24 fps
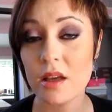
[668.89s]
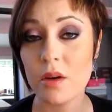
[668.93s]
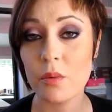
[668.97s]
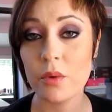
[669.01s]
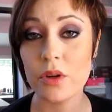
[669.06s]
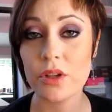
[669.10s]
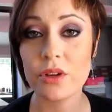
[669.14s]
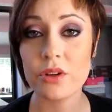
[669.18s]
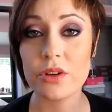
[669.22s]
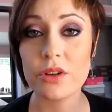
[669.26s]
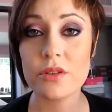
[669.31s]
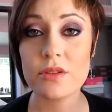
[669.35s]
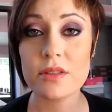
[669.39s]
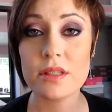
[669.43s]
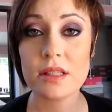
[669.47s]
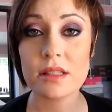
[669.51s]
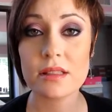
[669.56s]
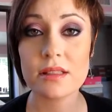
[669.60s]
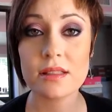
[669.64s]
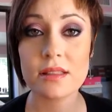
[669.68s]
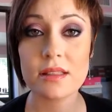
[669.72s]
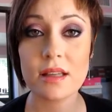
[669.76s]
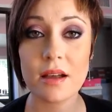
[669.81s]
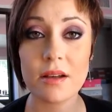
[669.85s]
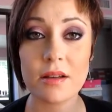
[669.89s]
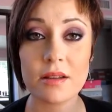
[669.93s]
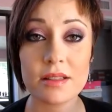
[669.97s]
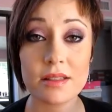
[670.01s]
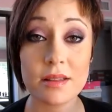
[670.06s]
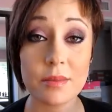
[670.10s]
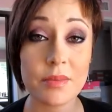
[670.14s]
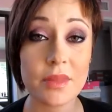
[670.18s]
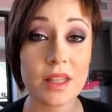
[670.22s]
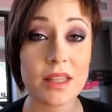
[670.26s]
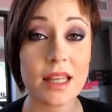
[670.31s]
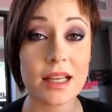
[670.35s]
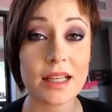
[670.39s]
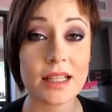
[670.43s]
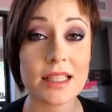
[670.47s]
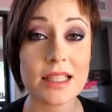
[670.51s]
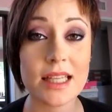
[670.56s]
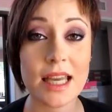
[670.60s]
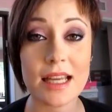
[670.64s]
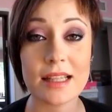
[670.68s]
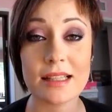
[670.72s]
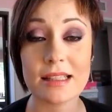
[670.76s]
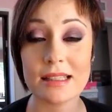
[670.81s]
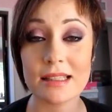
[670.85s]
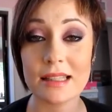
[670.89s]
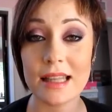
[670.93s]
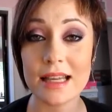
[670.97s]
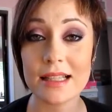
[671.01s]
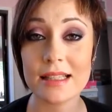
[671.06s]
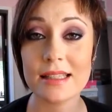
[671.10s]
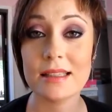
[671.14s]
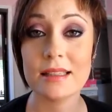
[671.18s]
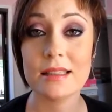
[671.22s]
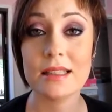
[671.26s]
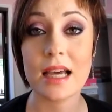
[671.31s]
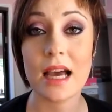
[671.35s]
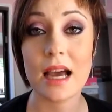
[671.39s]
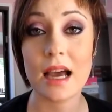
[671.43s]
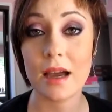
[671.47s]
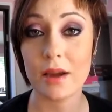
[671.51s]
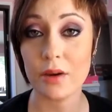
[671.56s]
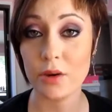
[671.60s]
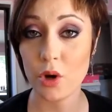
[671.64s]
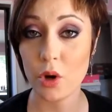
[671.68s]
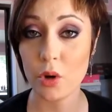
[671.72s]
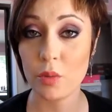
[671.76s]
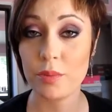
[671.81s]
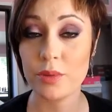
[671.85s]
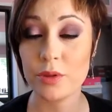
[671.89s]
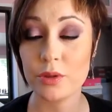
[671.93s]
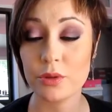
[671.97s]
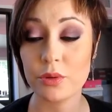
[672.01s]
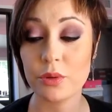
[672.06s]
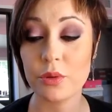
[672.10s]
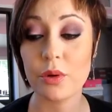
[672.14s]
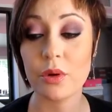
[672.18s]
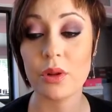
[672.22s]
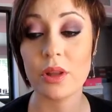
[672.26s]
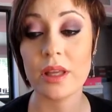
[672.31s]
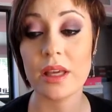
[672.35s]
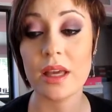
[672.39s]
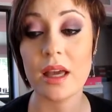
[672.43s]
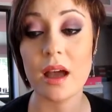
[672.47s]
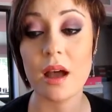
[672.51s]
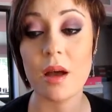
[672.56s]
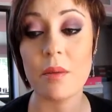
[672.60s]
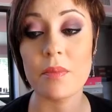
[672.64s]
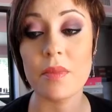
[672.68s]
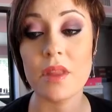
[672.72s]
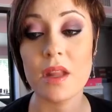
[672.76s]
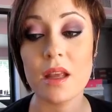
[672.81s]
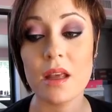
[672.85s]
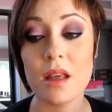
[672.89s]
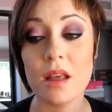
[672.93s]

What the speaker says: When you're using something that contains less dye, no petroleum,